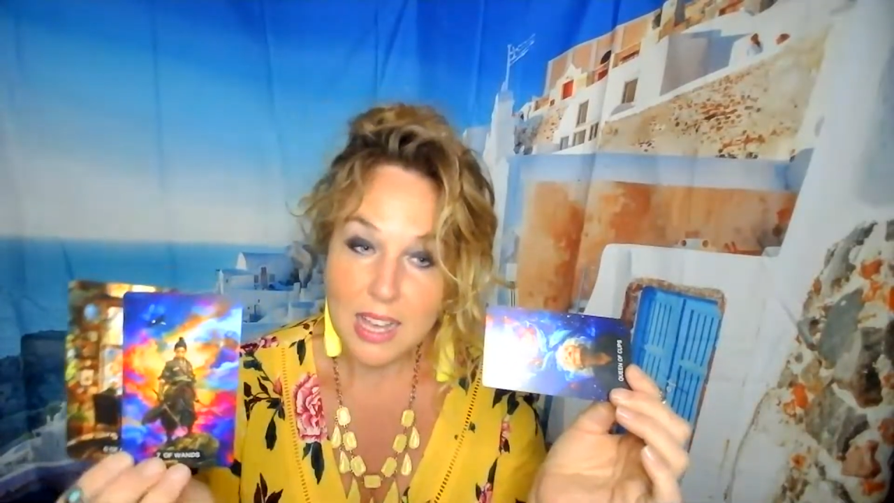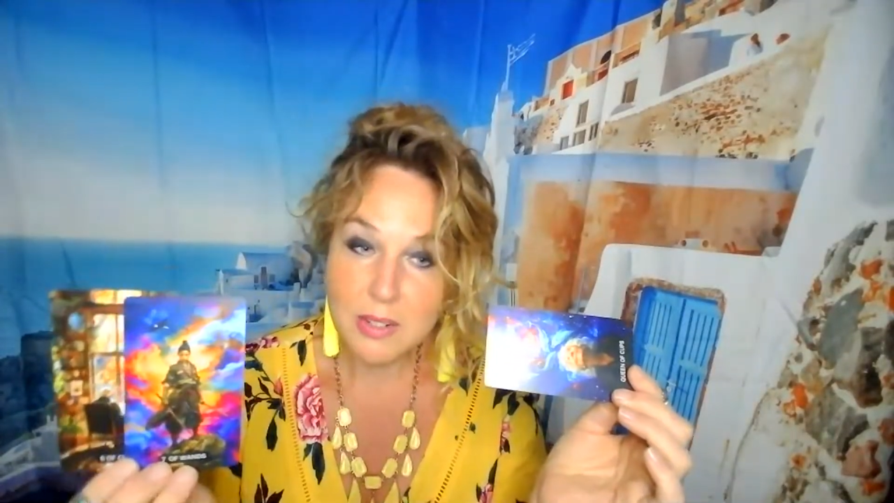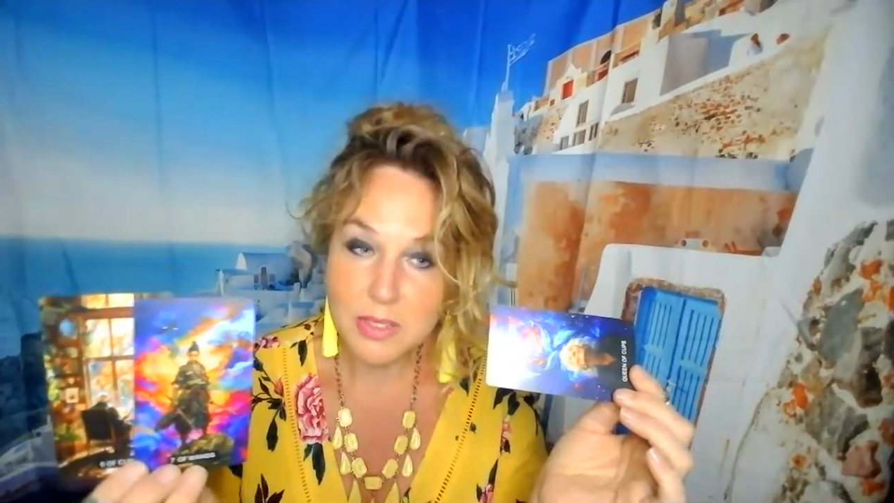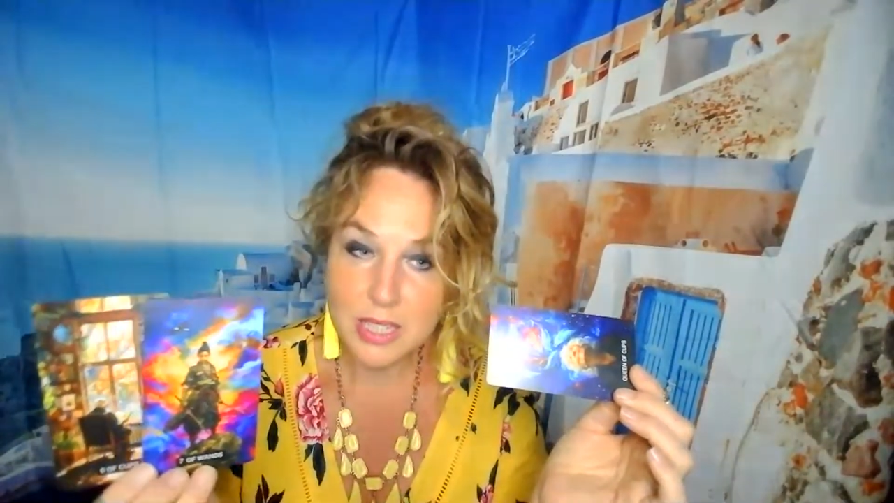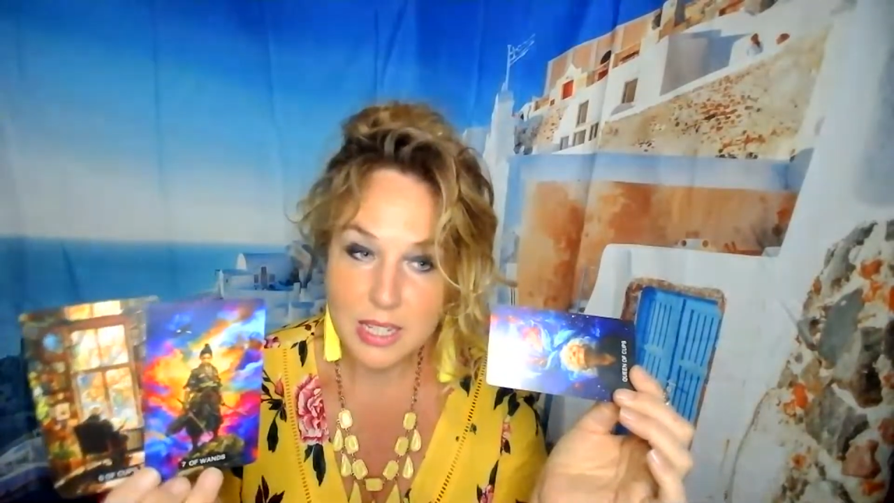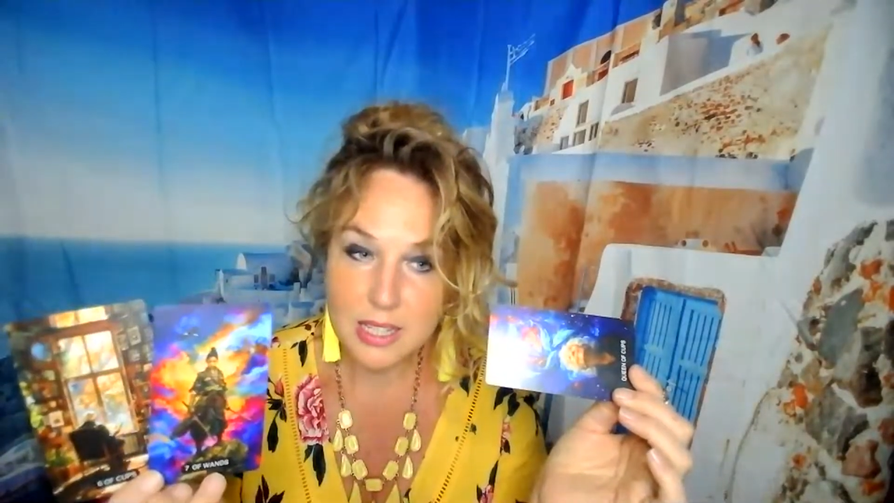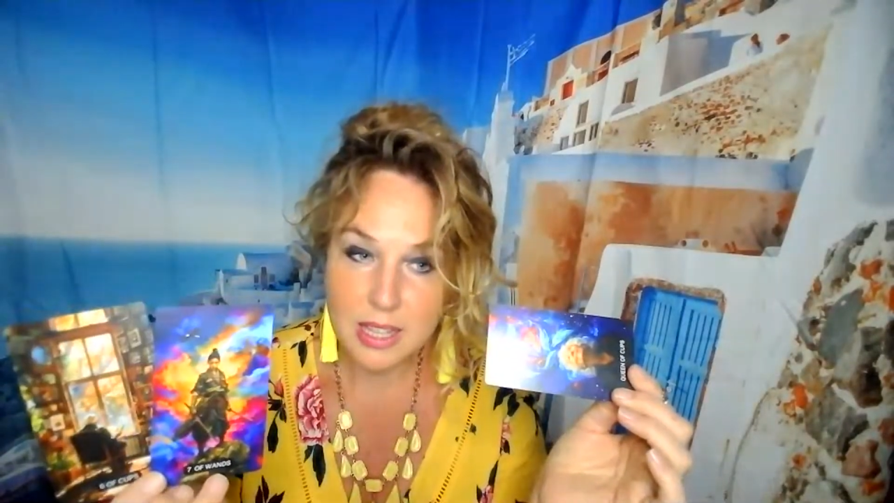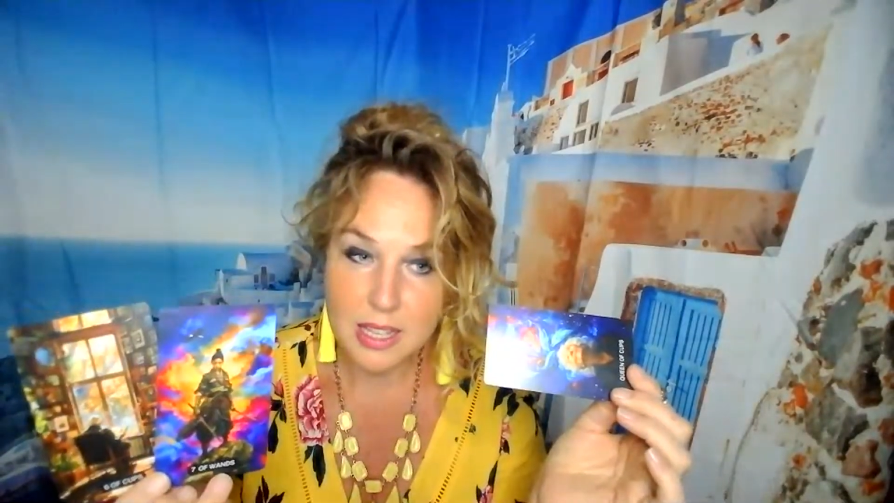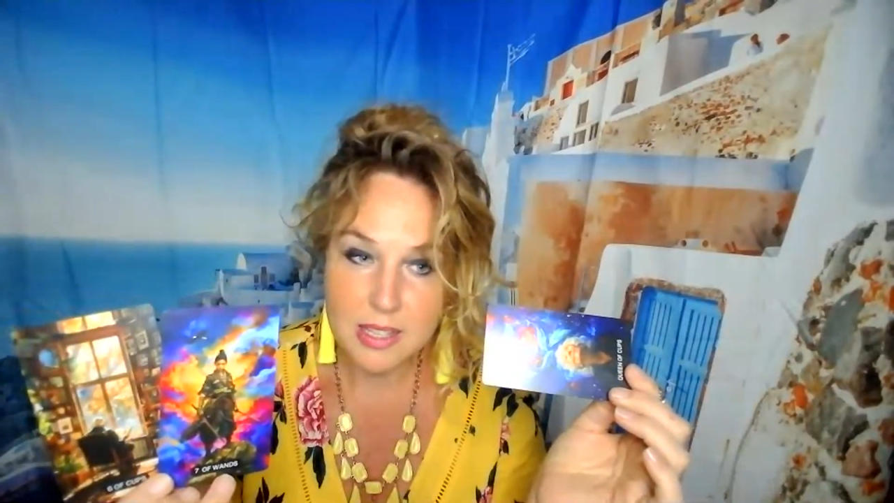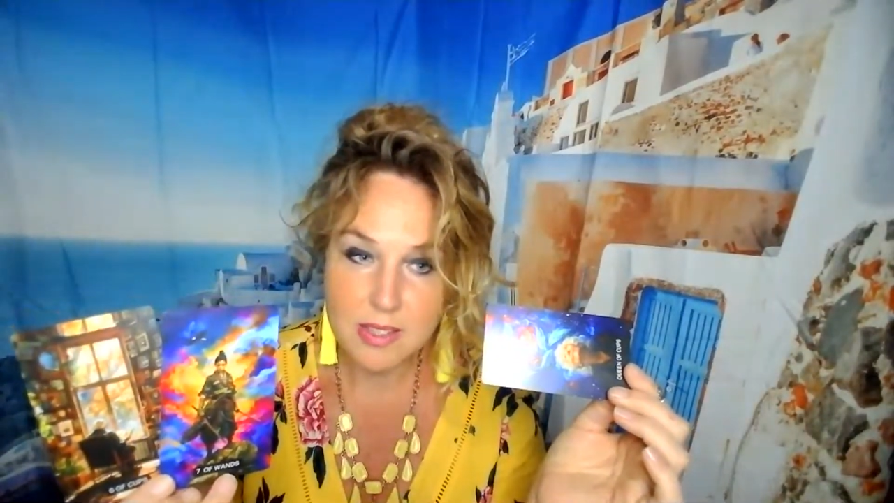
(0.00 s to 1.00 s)
don't dig
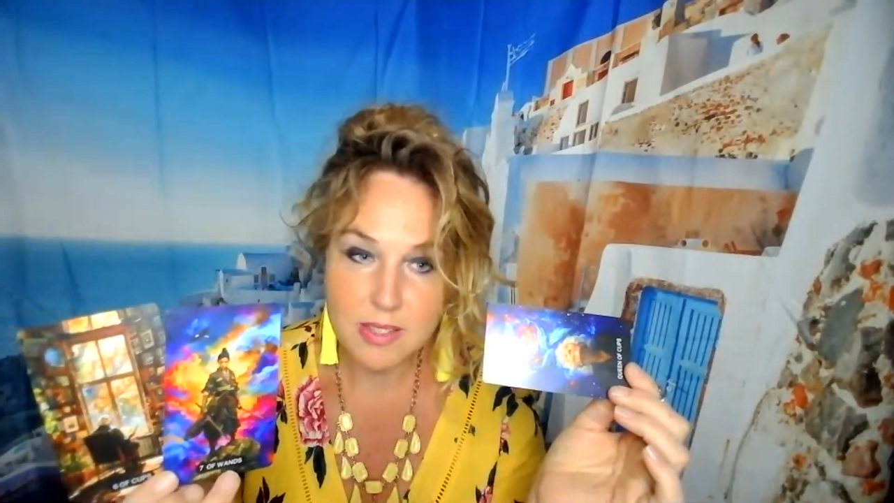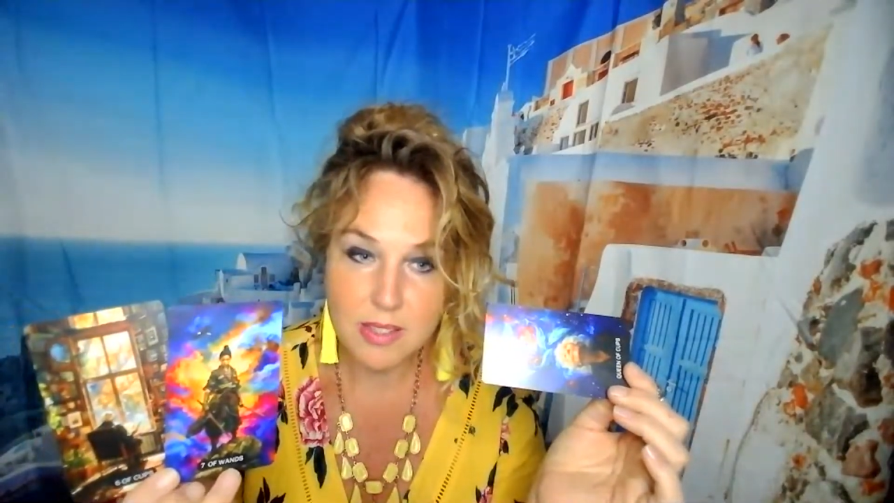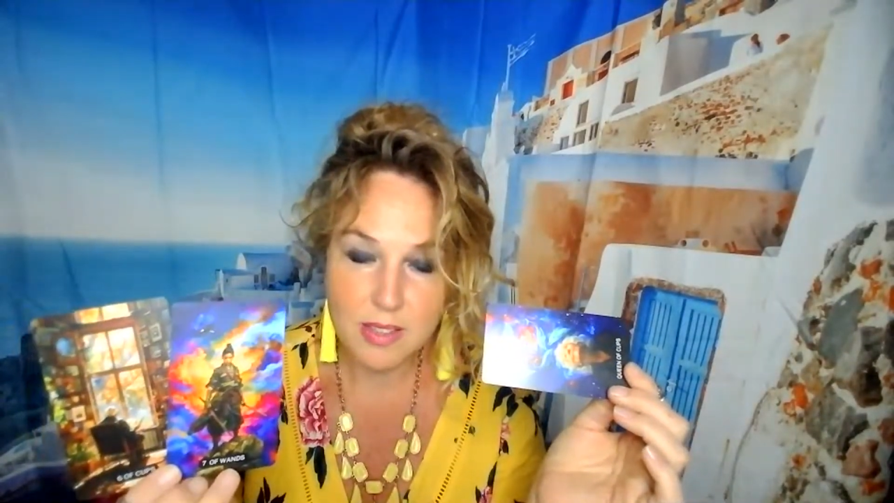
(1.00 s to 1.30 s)
this.